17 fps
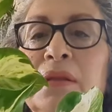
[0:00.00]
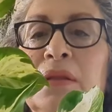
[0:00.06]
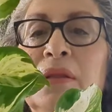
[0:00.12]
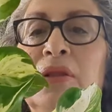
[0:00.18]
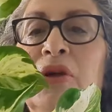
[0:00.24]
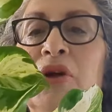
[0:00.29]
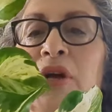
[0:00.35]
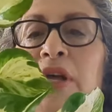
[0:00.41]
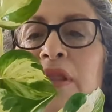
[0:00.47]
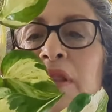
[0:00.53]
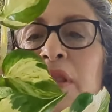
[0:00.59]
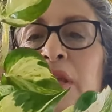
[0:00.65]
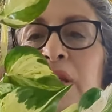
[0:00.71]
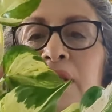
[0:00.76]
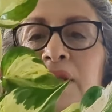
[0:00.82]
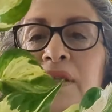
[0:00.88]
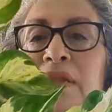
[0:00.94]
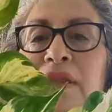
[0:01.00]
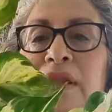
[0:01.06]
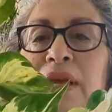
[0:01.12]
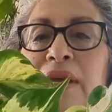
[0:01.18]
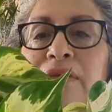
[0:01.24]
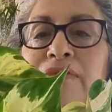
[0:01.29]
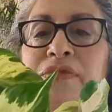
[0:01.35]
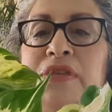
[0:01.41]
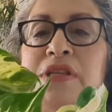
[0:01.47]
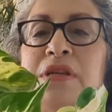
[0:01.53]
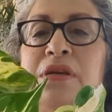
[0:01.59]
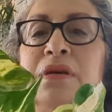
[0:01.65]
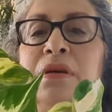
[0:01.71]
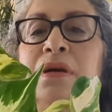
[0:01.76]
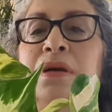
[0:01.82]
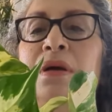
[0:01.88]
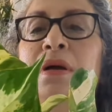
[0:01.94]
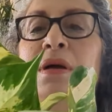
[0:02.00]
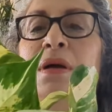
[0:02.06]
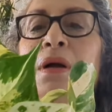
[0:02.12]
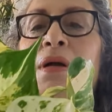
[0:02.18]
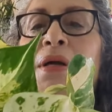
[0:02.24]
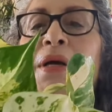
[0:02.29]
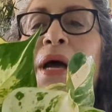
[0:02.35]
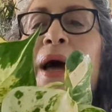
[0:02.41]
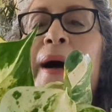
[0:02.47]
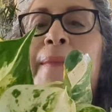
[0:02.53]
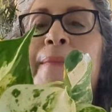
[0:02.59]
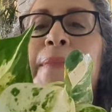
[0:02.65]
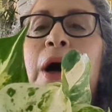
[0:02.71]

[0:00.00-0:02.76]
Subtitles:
look at these leaves. Come